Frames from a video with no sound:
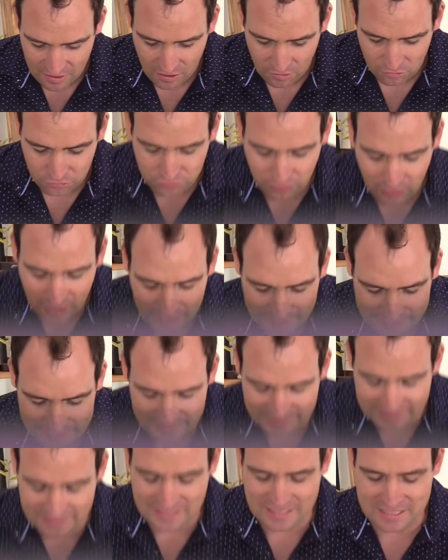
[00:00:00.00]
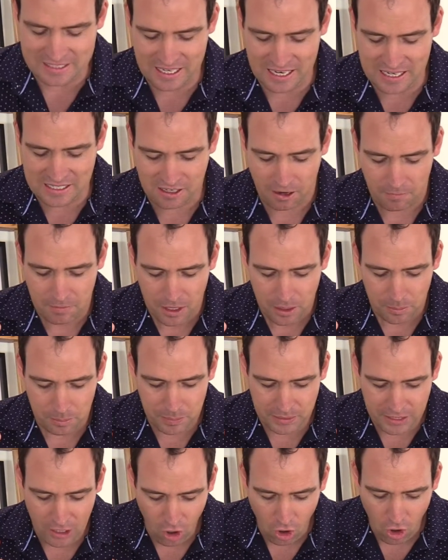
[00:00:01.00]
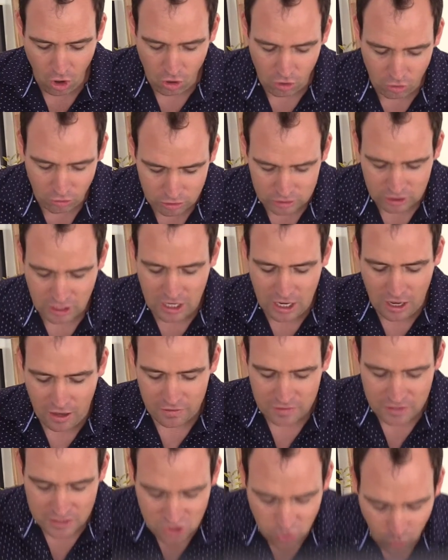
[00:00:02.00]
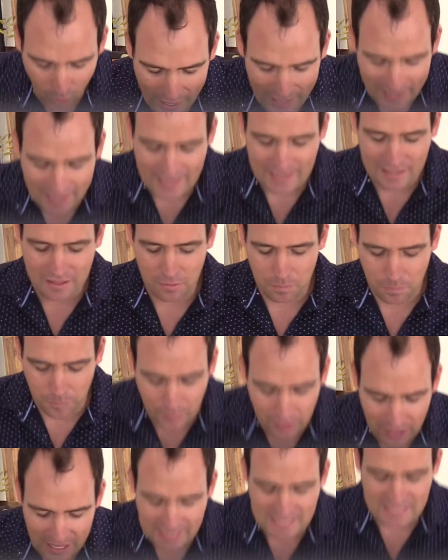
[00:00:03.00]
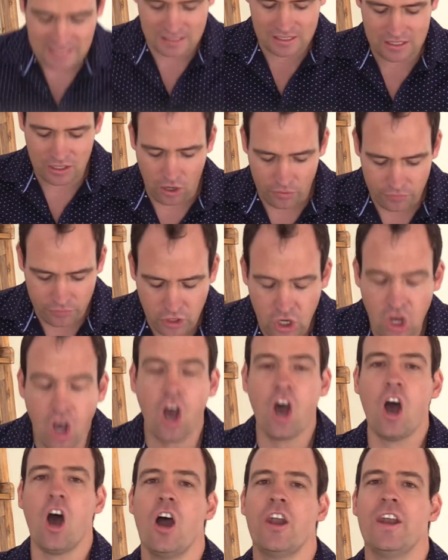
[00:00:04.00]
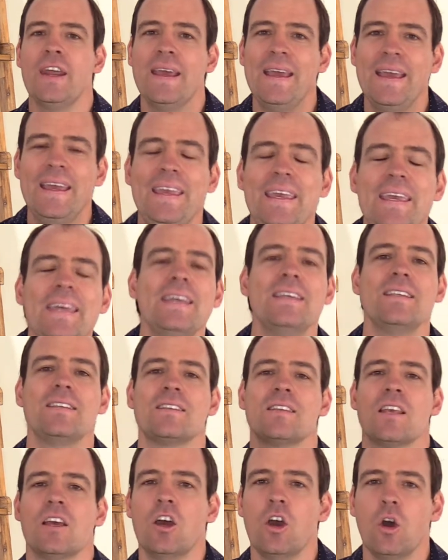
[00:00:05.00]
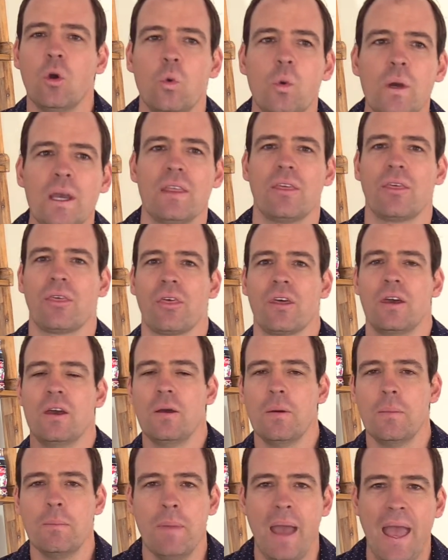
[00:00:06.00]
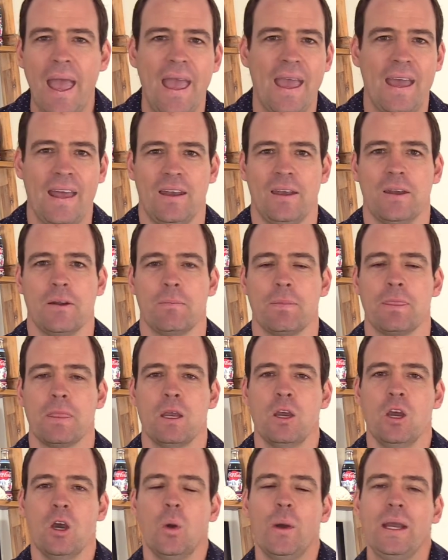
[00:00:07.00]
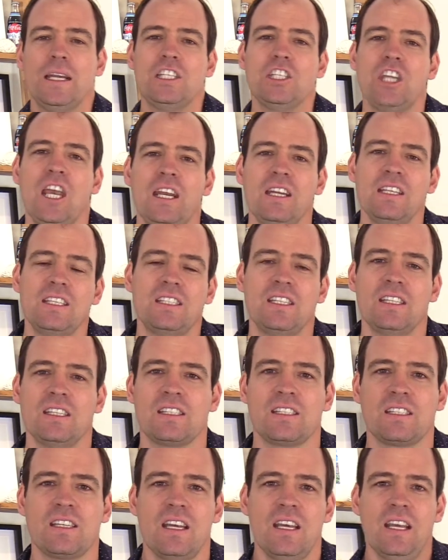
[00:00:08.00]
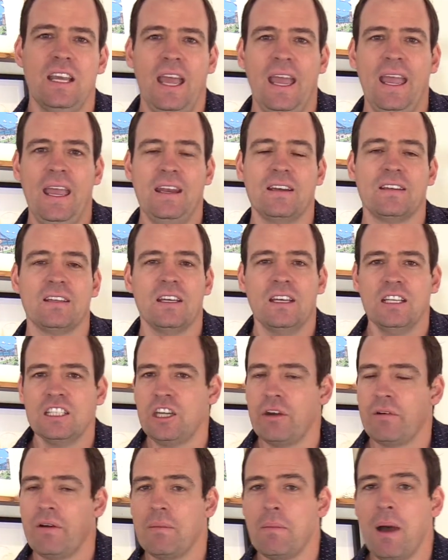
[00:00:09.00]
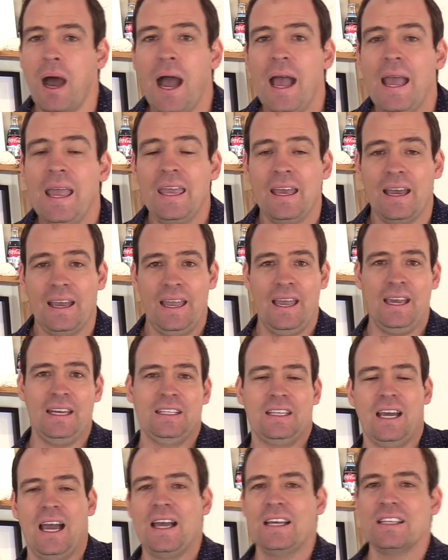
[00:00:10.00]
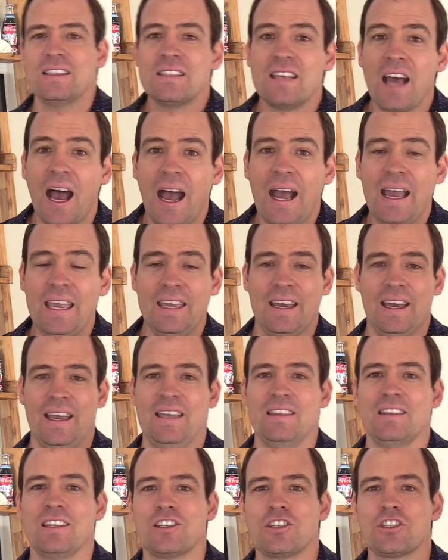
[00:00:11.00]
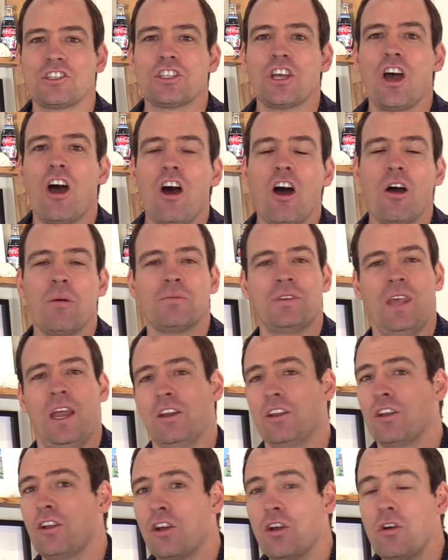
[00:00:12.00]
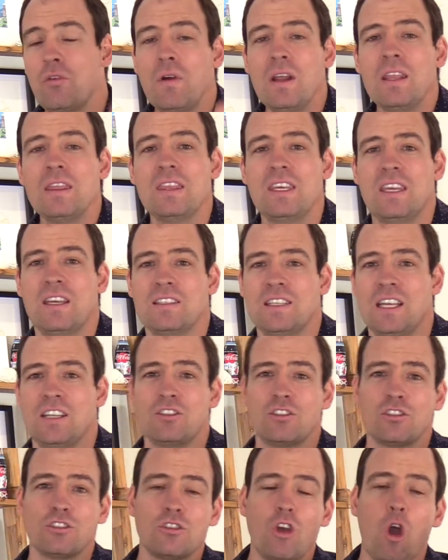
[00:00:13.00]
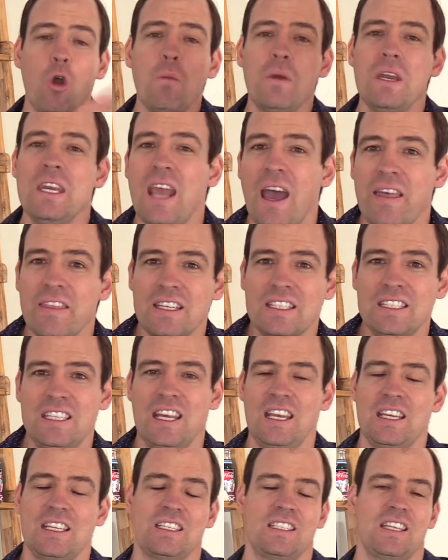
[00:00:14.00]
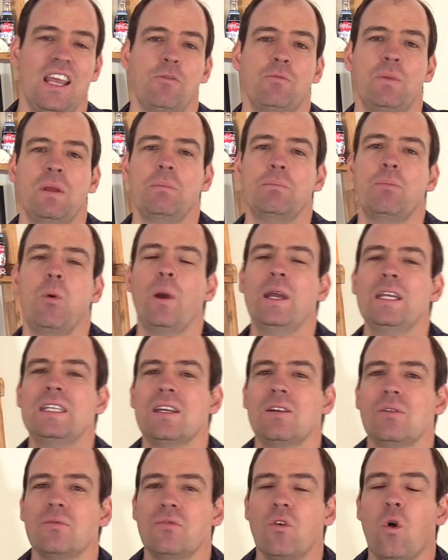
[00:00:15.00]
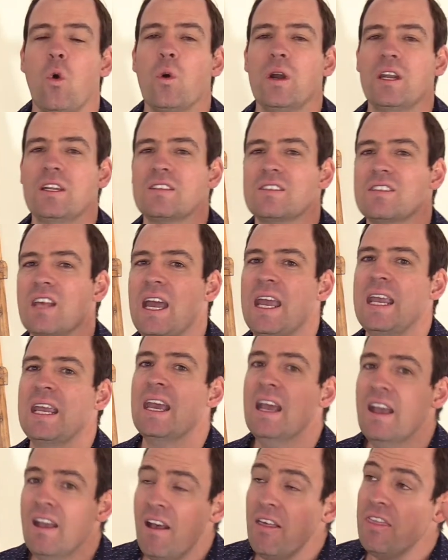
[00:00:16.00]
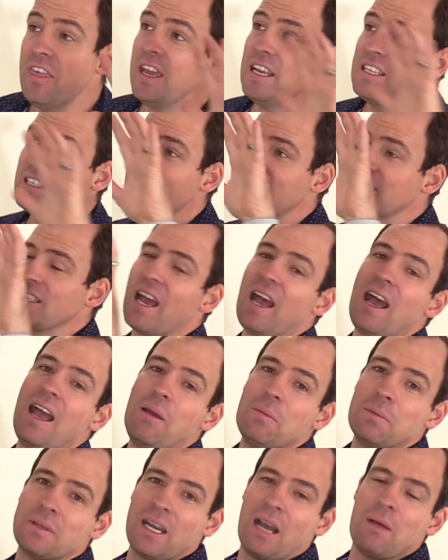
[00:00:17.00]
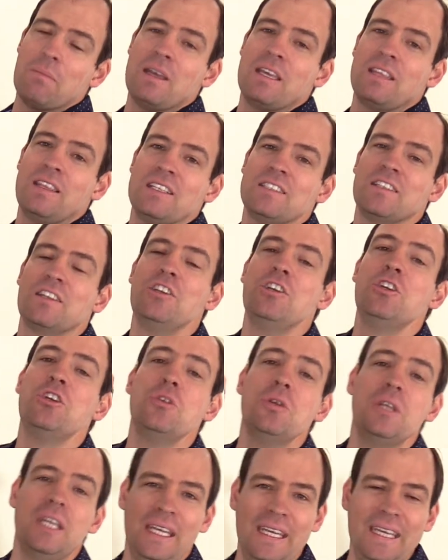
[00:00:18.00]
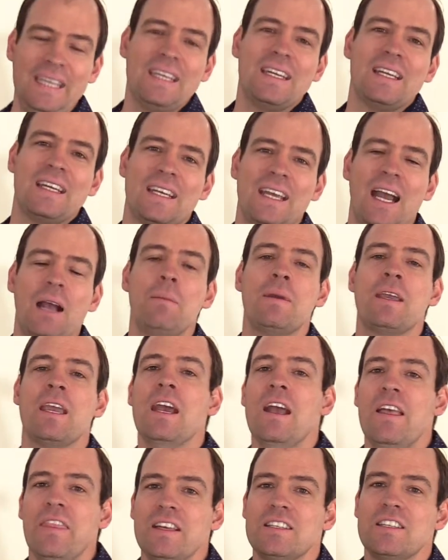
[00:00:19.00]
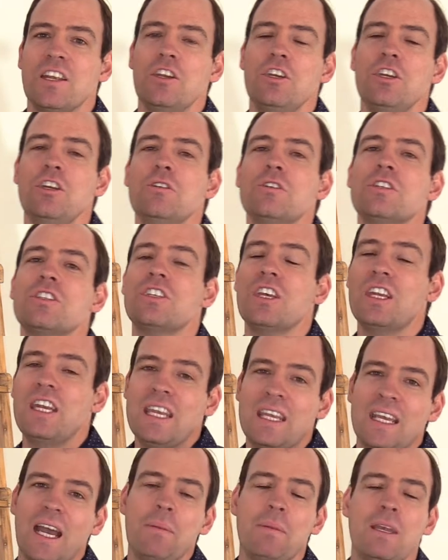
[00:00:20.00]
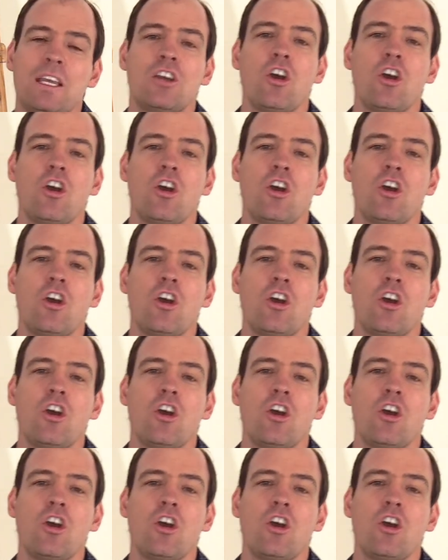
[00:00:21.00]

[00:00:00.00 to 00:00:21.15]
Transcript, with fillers: Finally, he says, behold, the dwelling place of God is with man. Where Genesis and Jeremiah and Isaiah and the Psalms and Corinthians and so many other texts have been pointing forward and saying, there's a time coming, there's a new Eden coming, there's a new city coming.